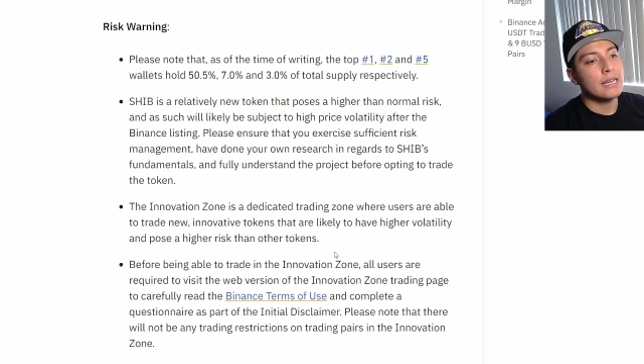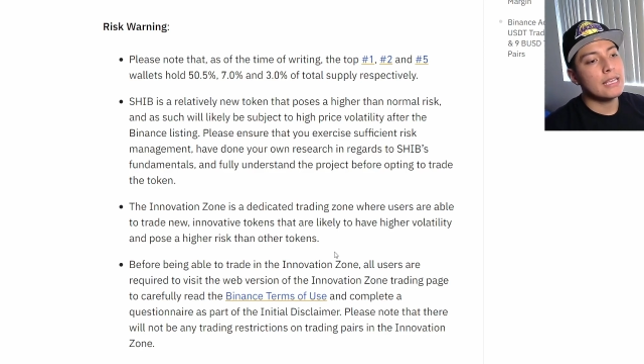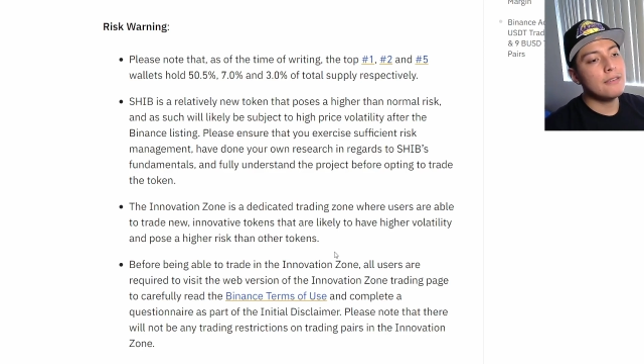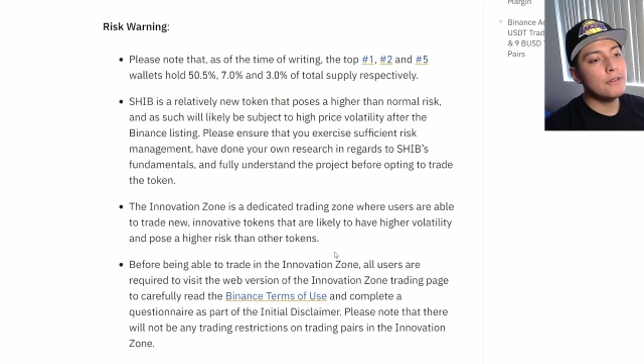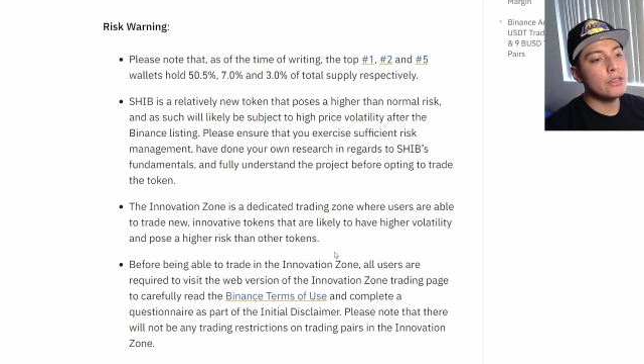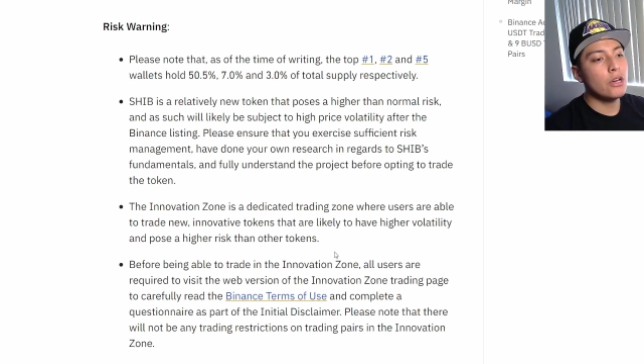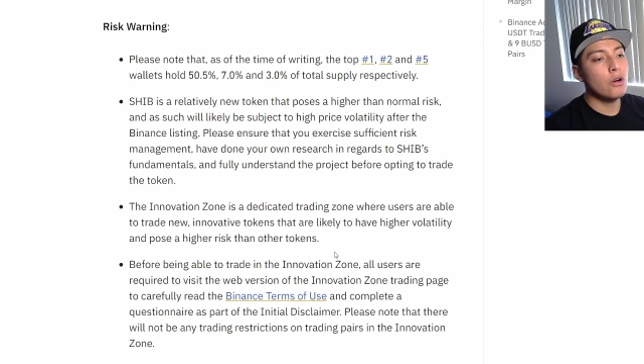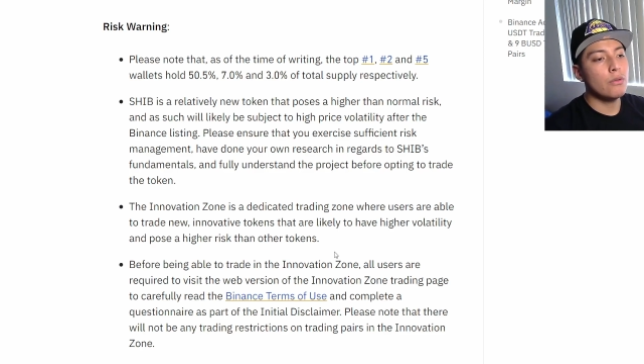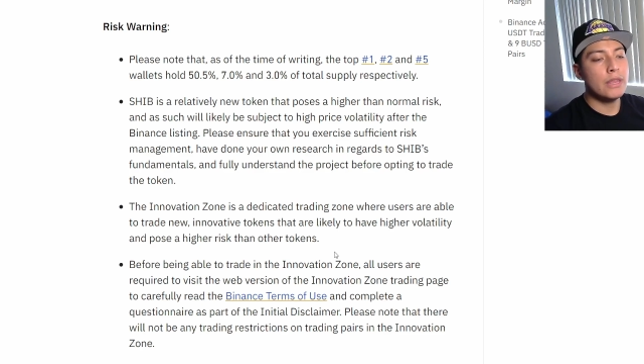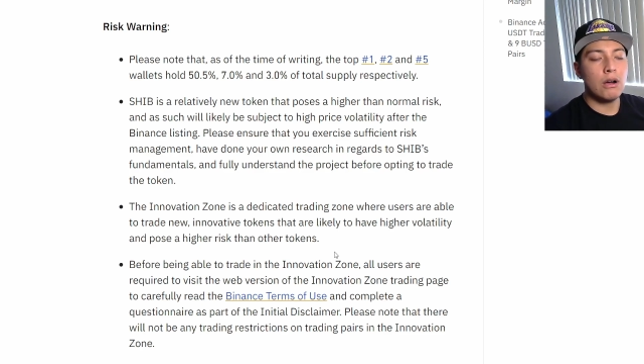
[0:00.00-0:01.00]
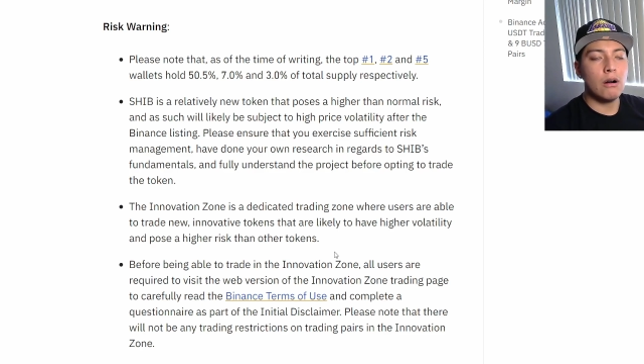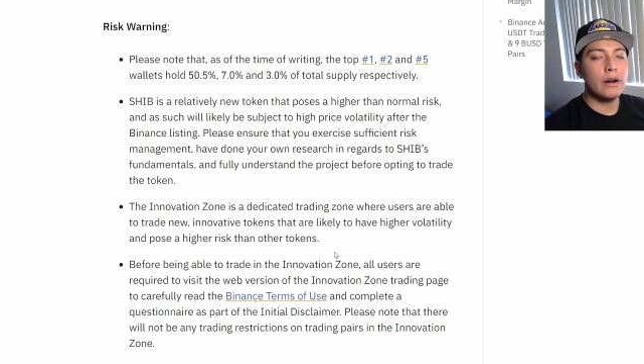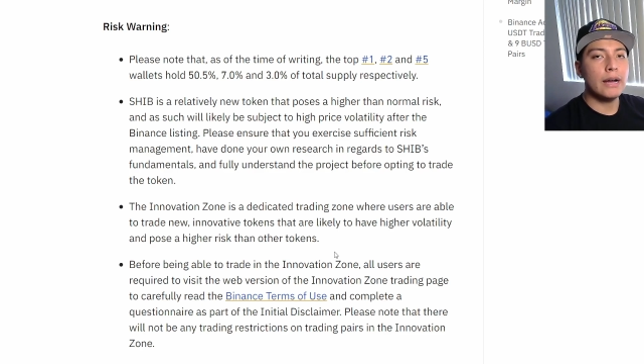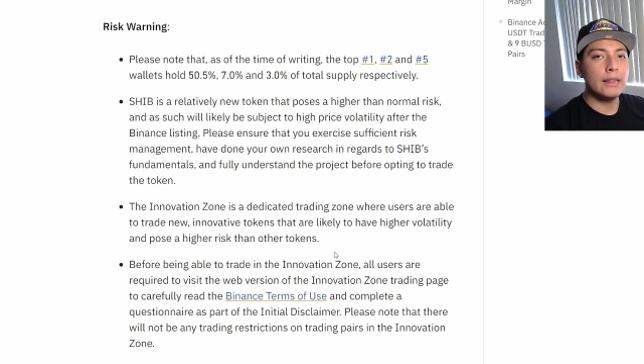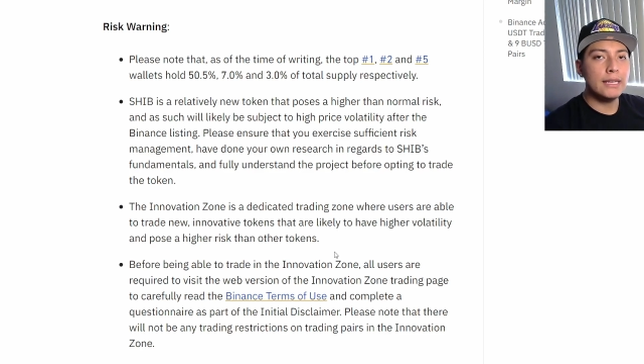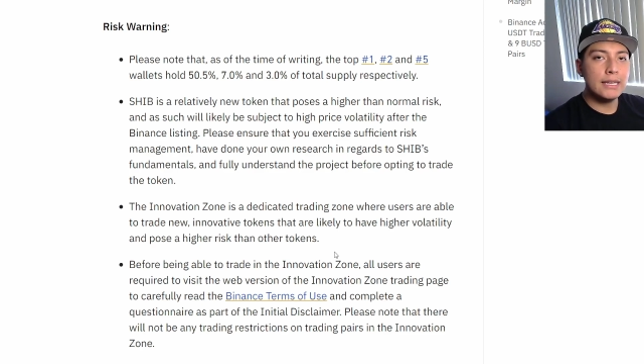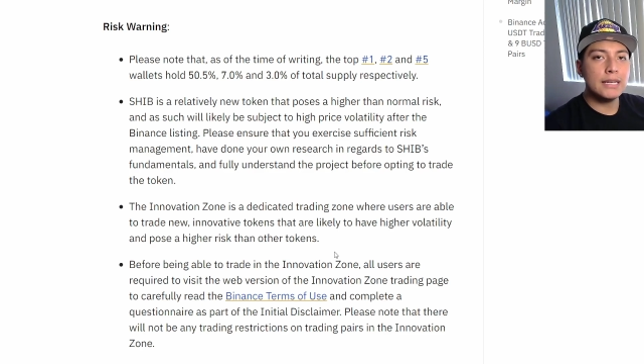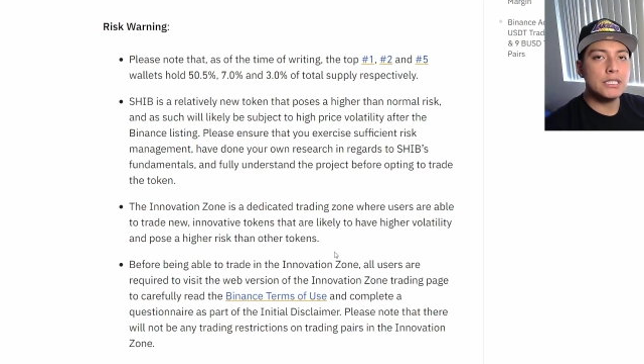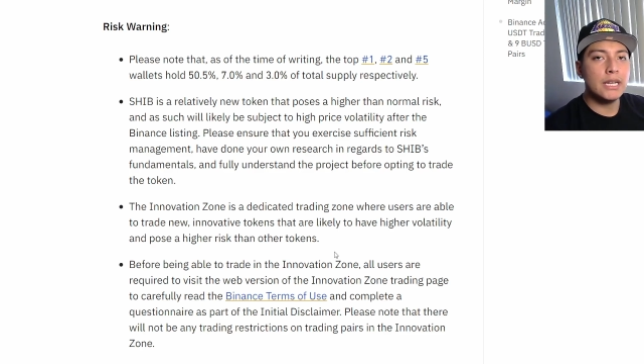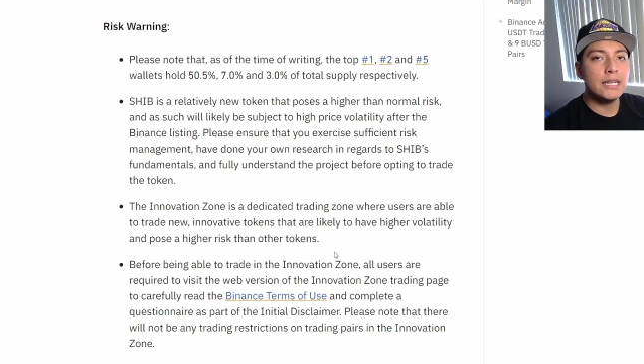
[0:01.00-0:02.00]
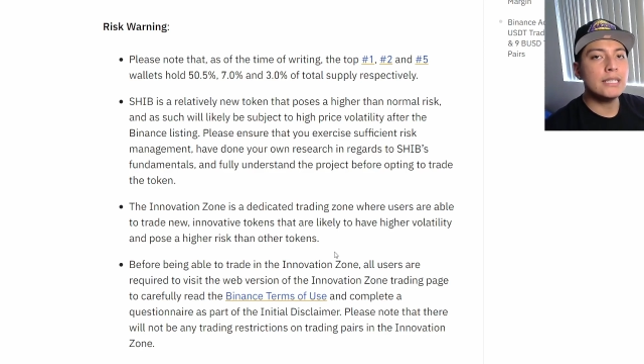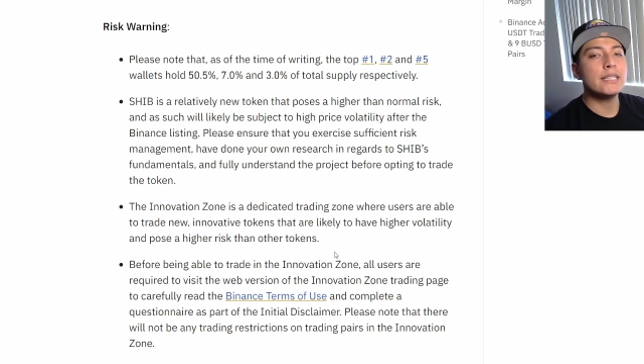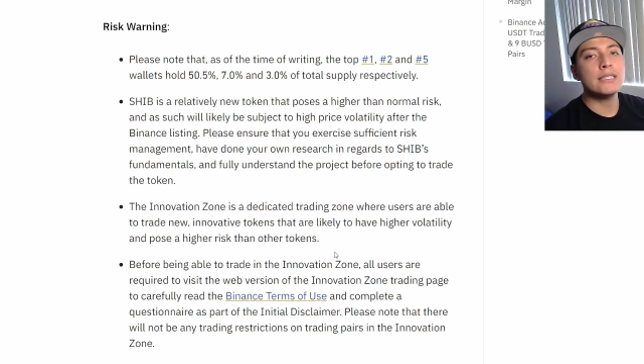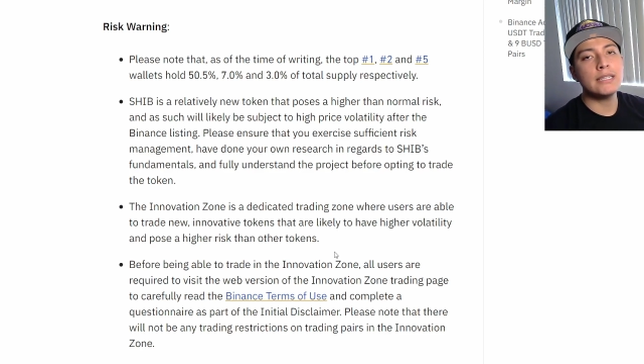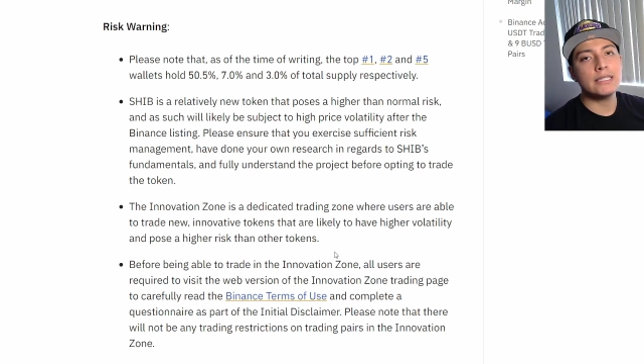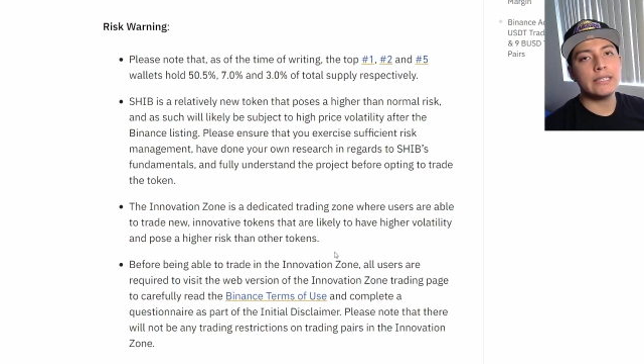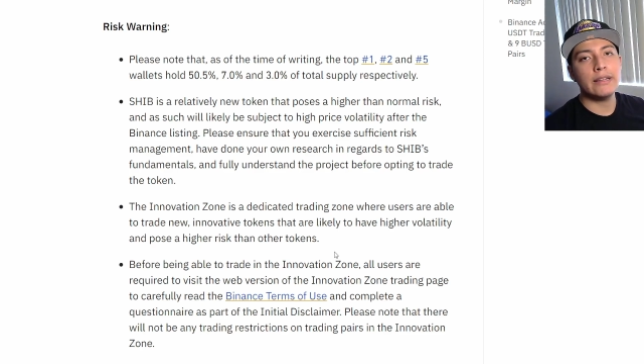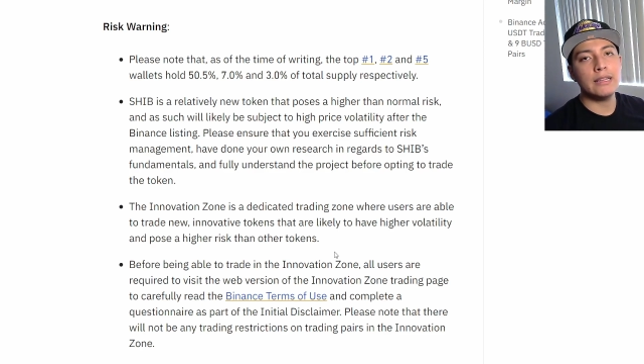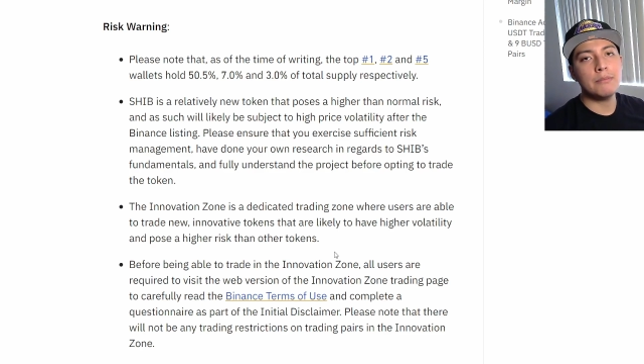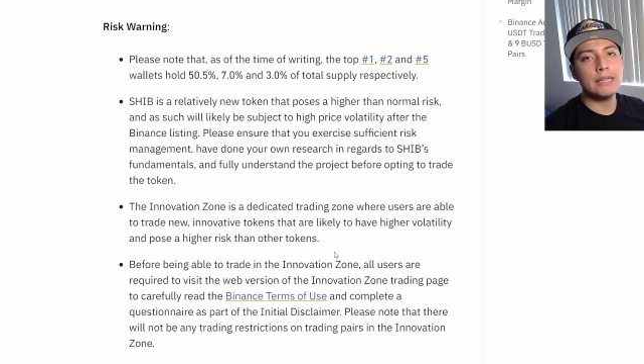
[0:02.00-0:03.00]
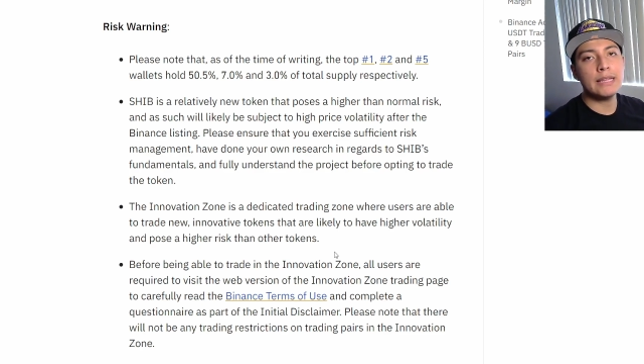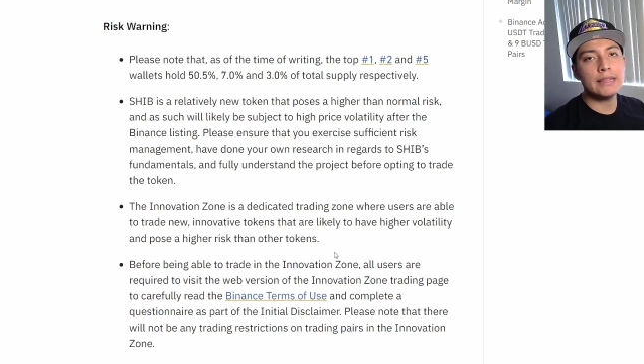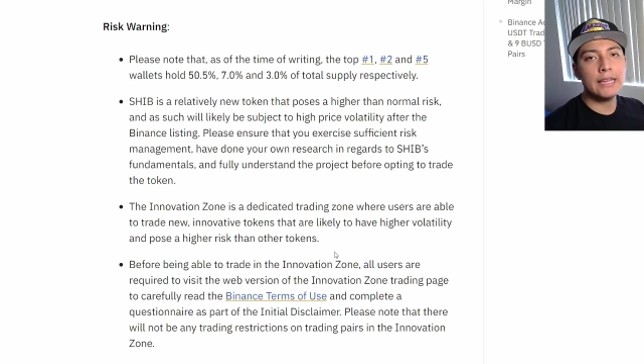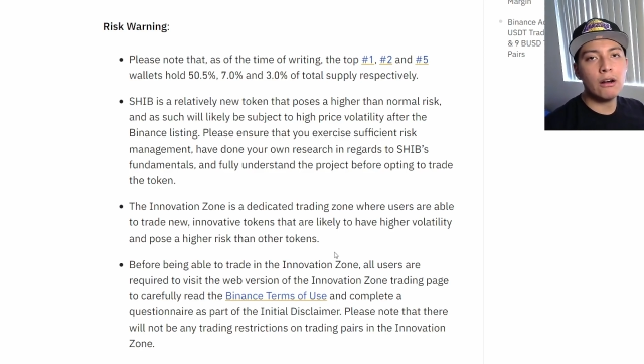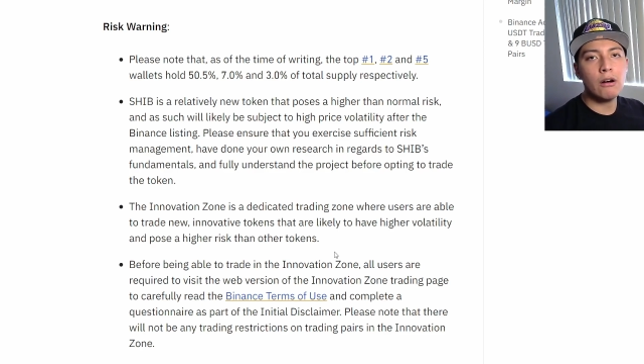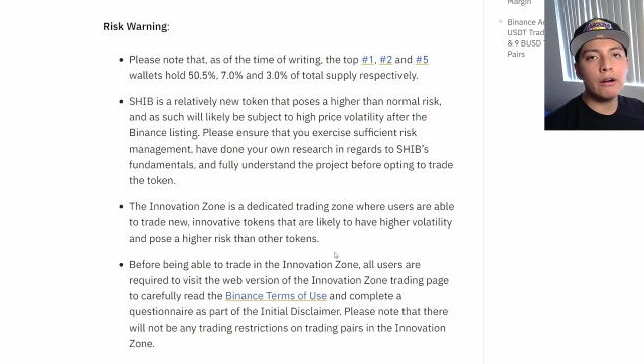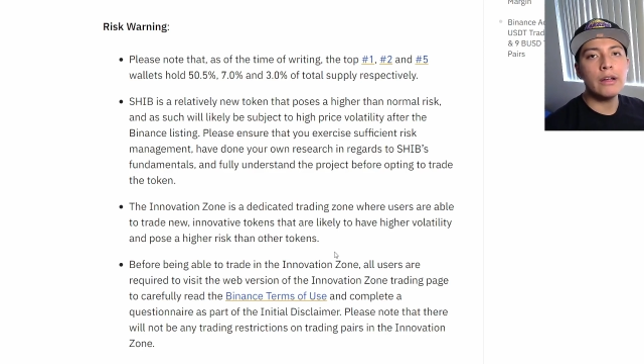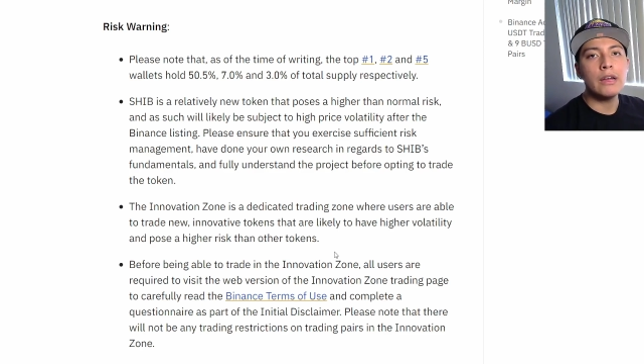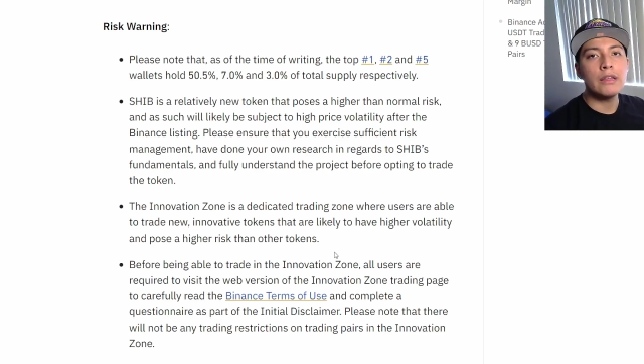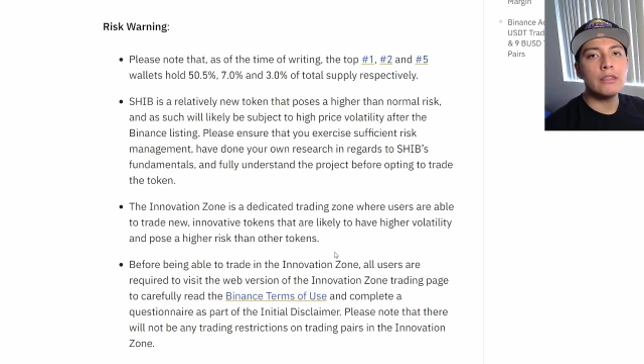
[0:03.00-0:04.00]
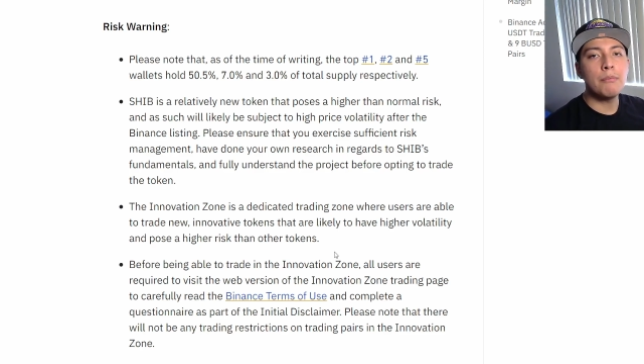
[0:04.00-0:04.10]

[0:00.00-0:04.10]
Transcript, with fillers: even though they are a leading exchange, it doesn't necessarily mean that they are the